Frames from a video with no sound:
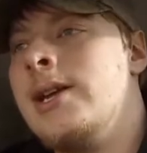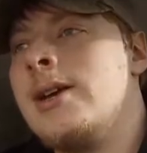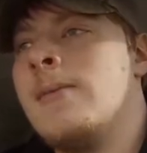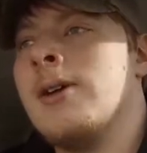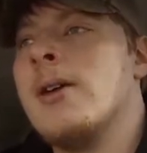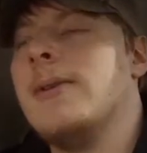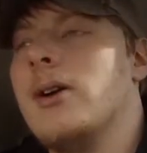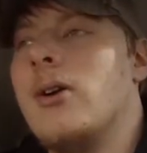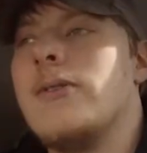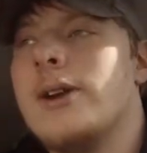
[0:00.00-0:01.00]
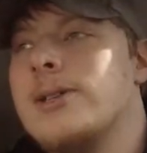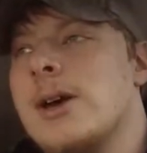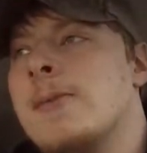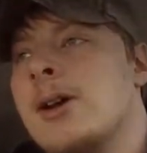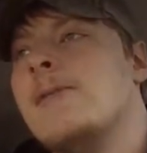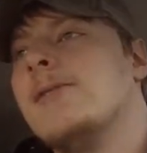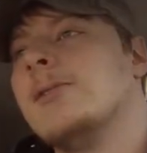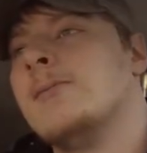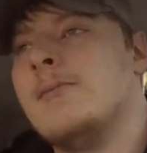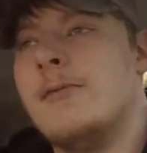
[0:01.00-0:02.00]
Day coming up. My girlfriend is coming up
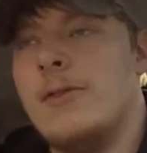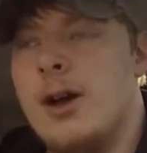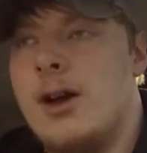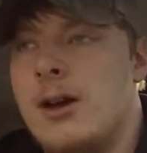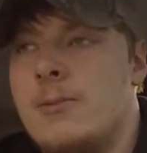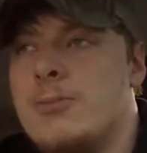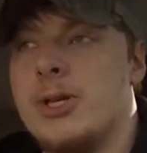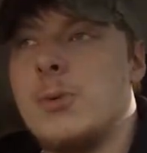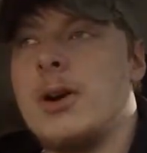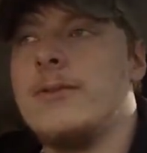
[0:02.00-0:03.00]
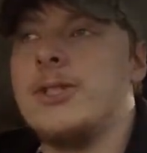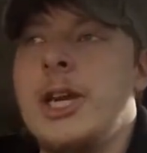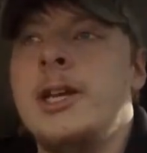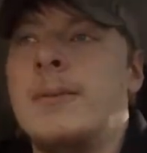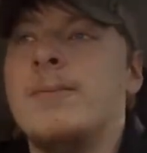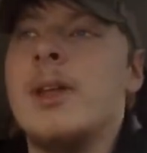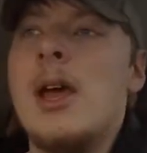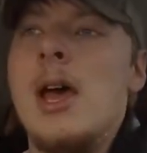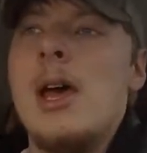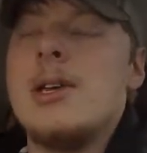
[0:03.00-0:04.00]
from uh, Bridgewater, Virginia.
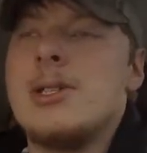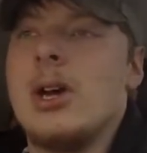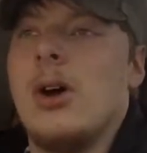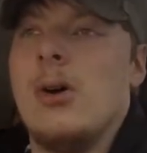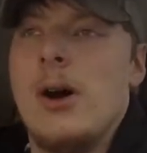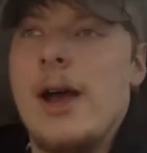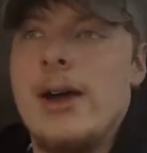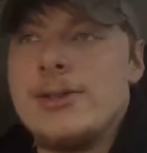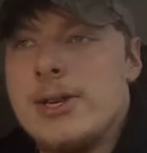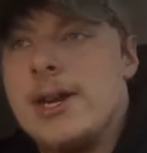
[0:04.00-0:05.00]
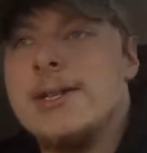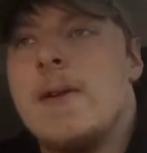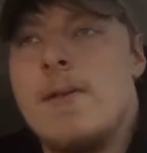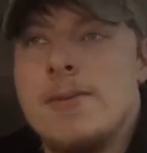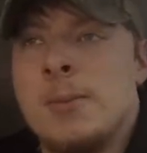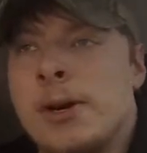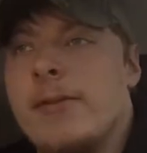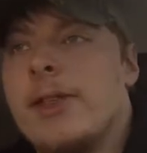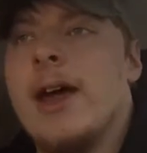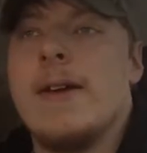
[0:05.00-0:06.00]
So I also got to save up some money
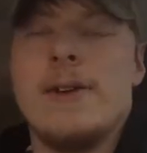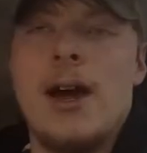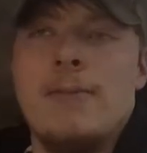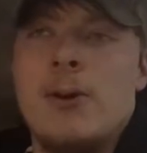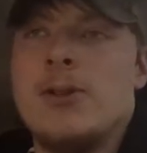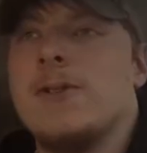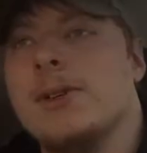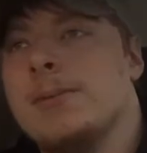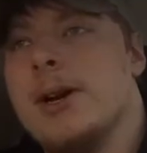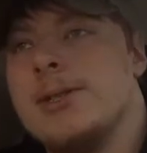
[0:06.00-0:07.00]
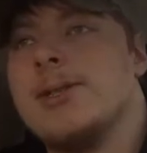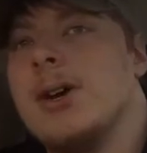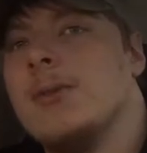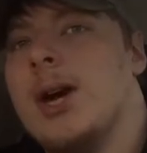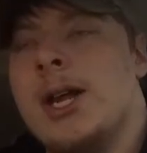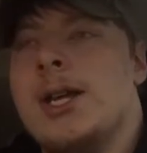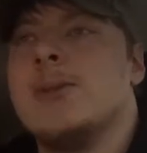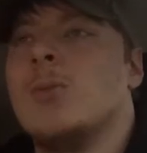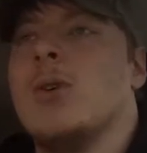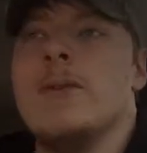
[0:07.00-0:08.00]
for that. I've gotten most of her presents already. It's
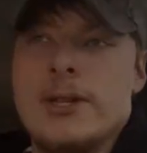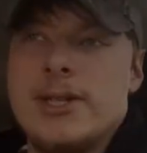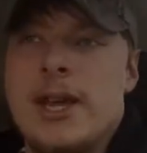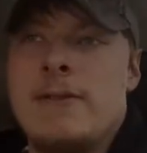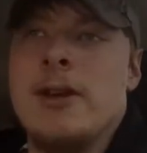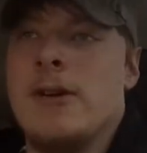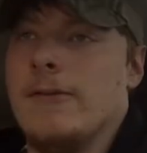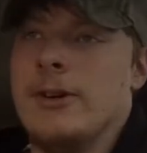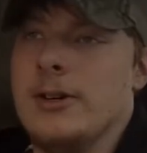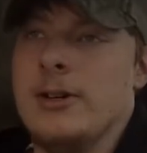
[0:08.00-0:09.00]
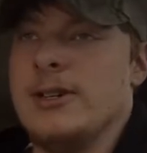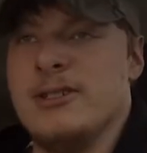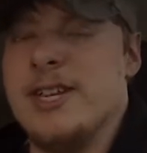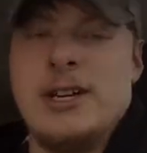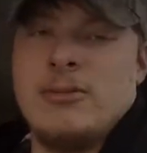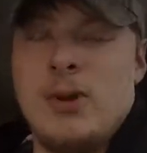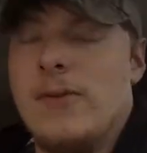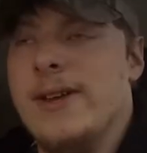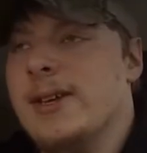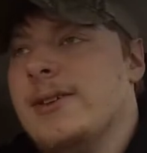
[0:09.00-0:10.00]
more just saving up for dinner,
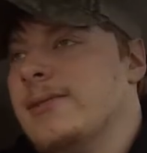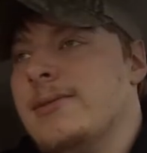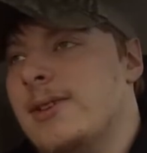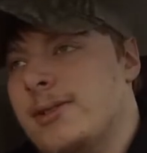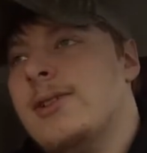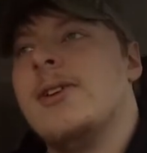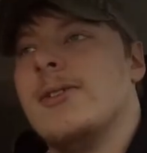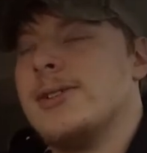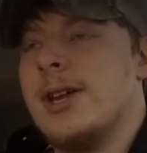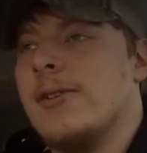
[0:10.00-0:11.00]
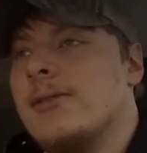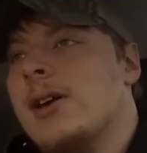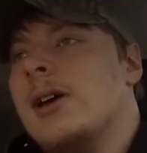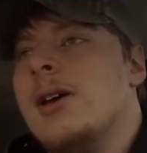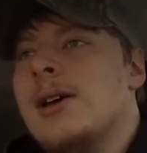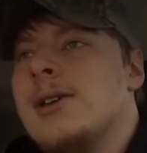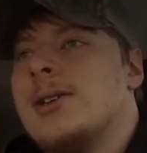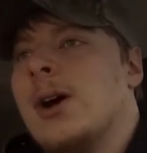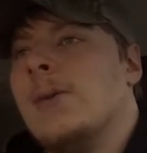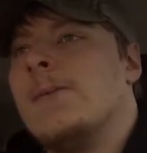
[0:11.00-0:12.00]
movie, you, you know the stuff.
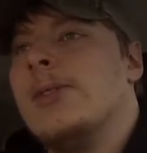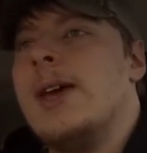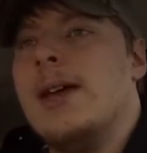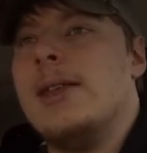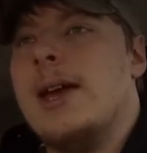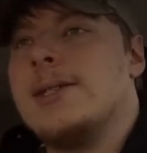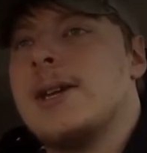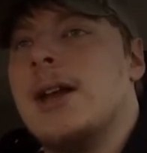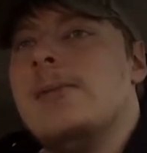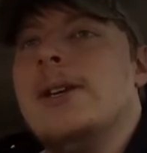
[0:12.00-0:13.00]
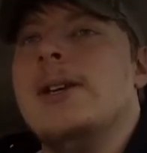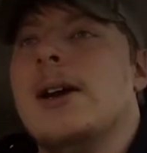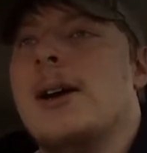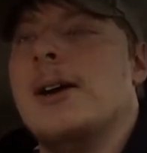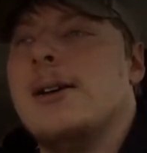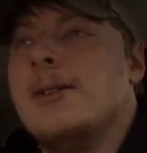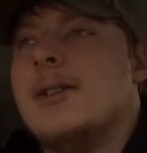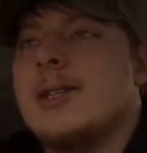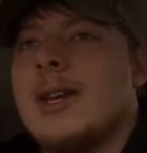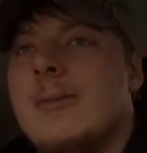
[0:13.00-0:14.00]
So that that's got to be uh,
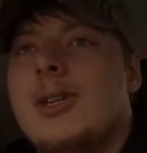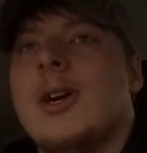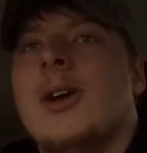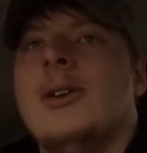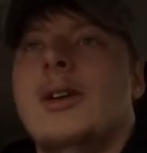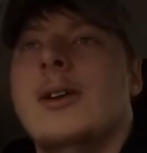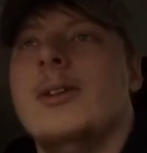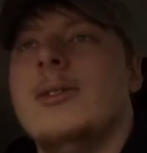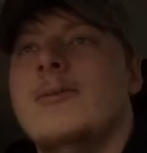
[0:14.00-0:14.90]
that's got to be done here in